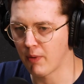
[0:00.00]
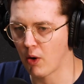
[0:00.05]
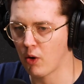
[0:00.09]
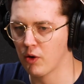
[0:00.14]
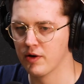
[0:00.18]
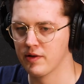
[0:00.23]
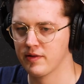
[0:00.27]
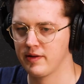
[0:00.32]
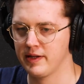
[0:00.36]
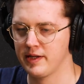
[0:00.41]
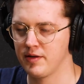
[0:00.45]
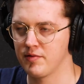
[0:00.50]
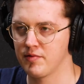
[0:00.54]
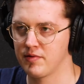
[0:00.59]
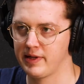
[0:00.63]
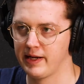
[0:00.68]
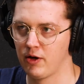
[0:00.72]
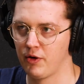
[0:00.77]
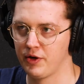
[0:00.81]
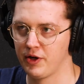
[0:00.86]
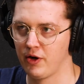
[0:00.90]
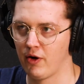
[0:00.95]
box that you
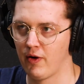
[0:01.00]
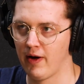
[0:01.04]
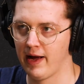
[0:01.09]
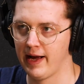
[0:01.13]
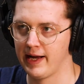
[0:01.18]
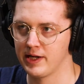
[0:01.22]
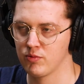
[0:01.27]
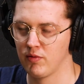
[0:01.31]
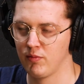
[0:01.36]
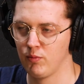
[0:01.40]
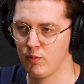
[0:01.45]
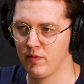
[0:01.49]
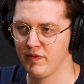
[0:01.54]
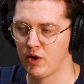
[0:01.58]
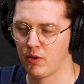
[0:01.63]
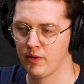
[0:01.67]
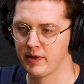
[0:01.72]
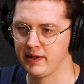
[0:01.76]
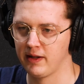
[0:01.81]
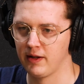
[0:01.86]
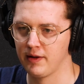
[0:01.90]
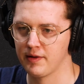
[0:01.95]
stick on your head with an
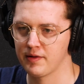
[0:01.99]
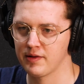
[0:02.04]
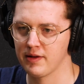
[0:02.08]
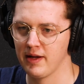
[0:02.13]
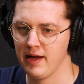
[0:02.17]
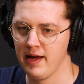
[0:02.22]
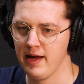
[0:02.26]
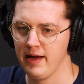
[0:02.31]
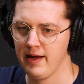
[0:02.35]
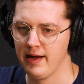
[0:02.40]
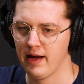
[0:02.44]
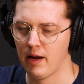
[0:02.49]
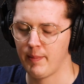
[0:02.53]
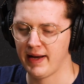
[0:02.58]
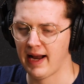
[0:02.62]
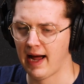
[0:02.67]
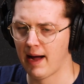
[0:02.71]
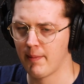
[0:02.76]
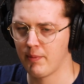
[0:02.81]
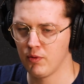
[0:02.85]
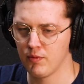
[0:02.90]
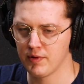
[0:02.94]
Oculus. I mean,
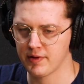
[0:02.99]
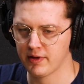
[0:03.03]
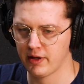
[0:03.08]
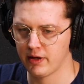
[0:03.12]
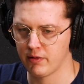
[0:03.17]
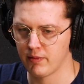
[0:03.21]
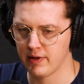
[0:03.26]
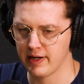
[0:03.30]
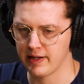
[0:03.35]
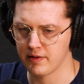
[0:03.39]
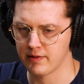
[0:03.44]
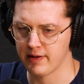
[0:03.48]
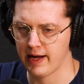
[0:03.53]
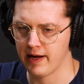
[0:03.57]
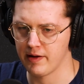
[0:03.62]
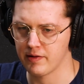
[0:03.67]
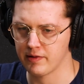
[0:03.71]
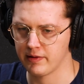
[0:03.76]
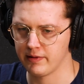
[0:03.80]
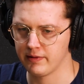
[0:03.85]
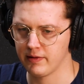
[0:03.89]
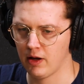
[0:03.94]
Apple was going to release
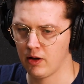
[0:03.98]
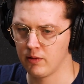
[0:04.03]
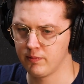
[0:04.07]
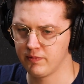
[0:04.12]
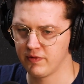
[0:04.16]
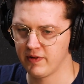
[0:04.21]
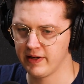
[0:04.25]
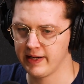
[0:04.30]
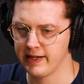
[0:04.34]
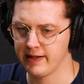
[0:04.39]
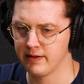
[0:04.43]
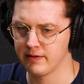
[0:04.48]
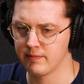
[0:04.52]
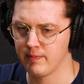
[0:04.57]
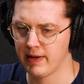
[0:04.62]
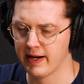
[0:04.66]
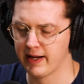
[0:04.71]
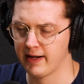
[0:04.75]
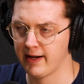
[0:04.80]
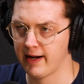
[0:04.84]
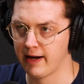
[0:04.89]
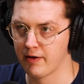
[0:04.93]
theirs and hopefully
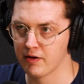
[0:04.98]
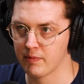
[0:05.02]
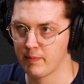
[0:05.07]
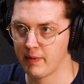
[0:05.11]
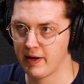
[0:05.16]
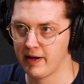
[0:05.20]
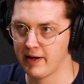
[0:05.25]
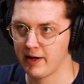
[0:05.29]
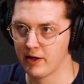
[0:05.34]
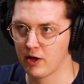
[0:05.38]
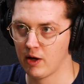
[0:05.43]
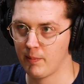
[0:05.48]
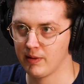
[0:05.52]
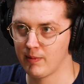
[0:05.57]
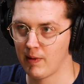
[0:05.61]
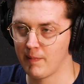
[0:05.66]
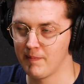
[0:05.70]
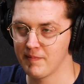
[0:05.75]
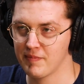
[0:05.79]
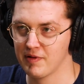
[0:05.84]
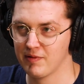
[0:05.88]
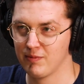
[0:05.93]
make an announcement in a couple of
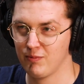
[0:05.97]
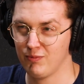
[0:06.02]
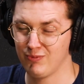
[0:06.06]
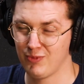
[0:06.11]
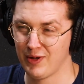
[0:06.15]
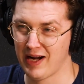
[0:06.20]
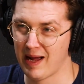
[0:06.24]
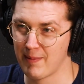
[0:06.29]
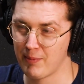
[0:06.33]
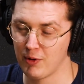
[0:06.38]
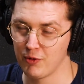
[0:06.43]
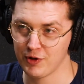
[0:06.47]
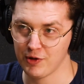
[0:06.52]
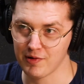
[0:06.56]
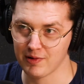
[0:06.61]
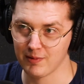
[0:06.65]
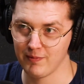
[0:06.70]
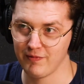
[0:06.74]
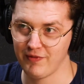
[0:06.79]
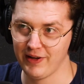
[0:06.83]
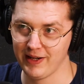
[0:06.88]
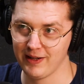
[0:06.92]
months. When Apple do
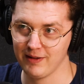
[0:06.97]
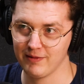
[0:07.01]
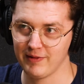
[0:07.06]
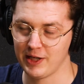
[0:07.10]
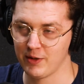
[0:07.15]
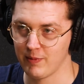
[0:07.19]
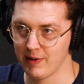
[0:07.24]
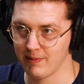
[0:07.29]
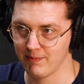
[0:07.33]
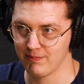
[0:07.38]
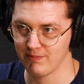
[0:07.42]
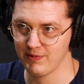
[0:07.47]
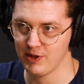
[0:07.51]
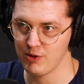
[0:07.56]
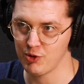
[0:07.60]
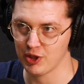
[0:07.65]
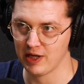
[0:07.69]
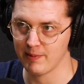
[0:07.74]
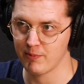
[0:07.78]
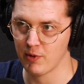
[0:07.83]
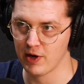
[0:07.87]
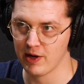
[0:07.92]
something, they do it
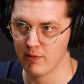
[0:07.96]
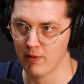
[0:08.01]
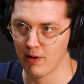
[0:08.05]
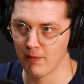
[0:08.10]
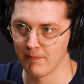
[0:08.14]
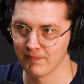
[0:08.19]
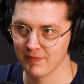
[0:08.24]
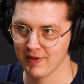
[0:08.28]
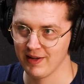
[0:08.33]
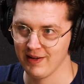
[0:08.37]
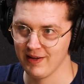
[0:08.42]
usually pretty well.